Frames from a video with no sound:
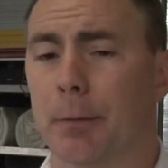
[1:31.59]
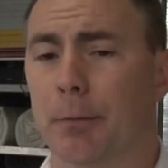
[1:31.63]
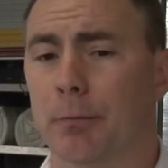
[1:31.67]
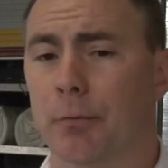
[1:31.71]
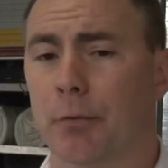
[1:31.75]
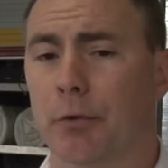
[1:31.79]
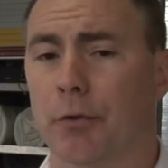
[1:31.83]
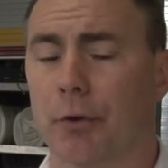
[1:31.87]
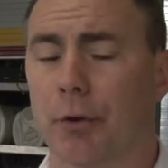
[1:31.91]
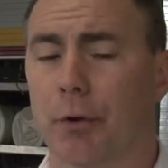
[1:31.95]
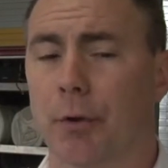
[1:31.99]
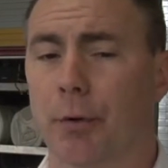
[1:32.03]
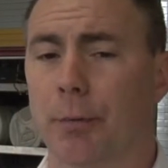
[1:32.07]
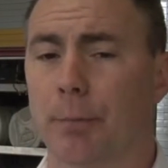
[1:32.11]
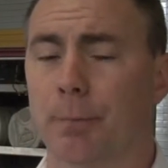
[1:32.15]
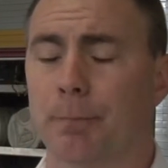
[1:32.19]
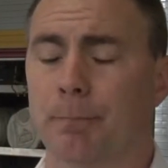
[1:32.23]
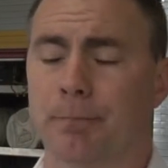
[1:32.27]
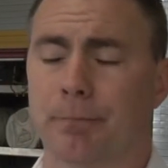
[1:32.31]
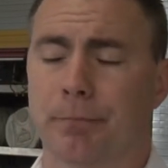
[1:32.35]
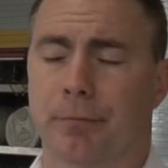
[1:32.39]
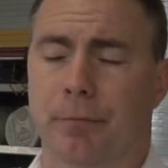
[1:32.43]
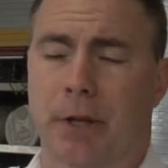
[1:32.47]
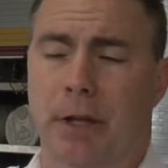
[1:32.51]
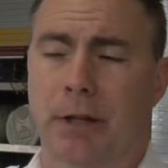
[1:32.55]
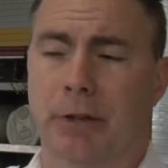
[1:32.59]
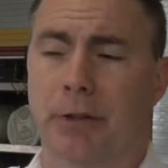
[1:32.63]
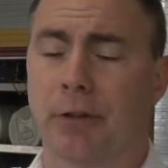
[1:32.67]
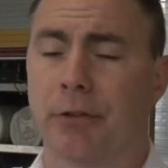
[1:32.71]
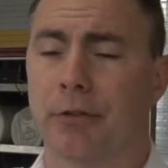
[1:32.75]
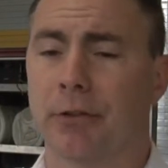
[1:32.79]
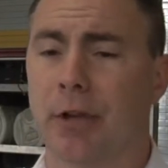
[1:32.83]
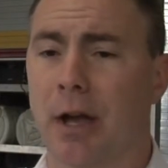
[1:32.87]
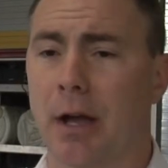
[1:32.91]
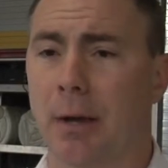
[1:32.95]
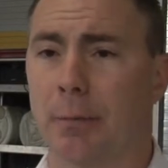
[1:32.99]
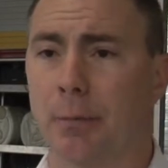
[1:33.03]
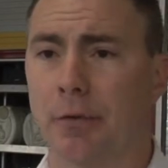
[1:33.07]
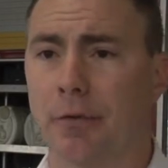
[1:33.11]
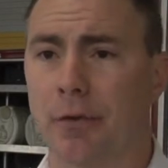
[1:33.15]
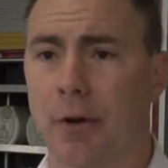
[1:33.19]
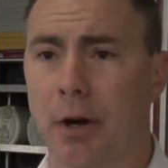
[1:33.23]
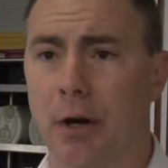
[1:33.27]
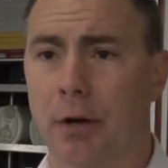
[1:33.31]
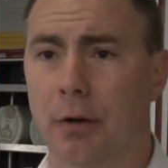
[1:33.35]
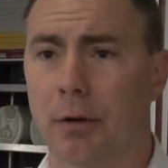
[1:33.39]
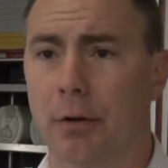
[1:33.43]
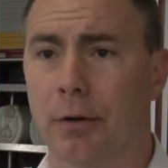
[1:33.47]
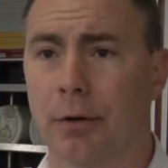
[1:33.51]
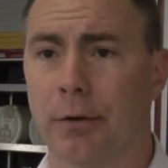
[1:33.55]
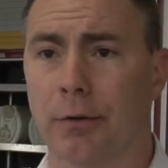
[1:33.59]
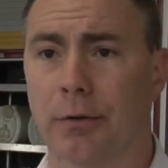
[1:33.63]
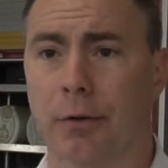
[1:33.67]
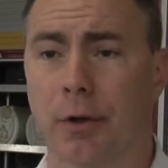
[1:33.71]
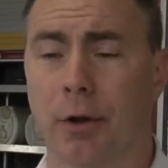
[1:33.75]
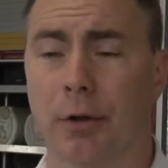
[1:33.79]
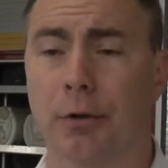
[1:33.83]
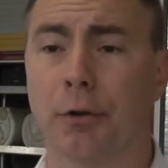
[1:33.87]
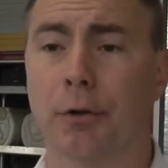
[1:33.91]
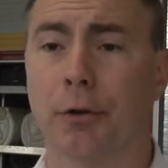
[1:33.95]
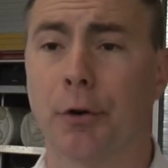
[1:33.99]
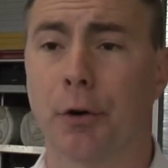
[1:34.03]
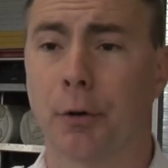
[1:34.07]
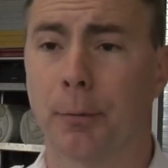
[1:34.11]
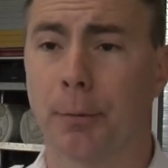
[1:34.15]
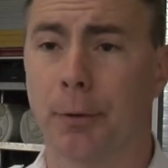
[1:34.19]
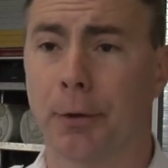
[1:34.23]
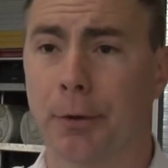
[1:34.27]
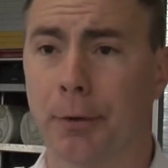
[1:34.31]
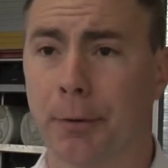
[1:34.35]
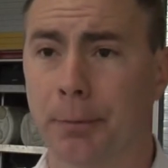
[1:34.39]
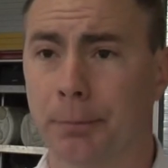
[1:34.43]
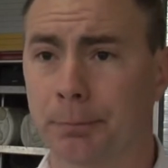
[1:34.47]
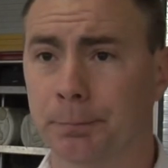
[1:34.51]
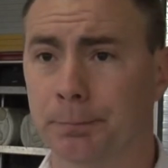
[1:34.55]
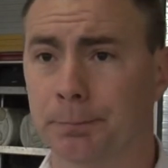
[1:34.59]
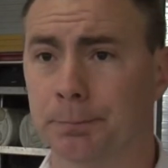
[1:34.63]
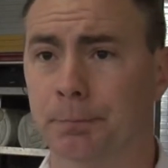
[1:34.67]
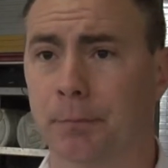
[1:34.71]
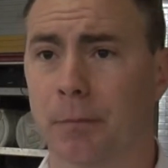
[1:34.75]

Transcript: Um, so at this time, the fire is undetermined.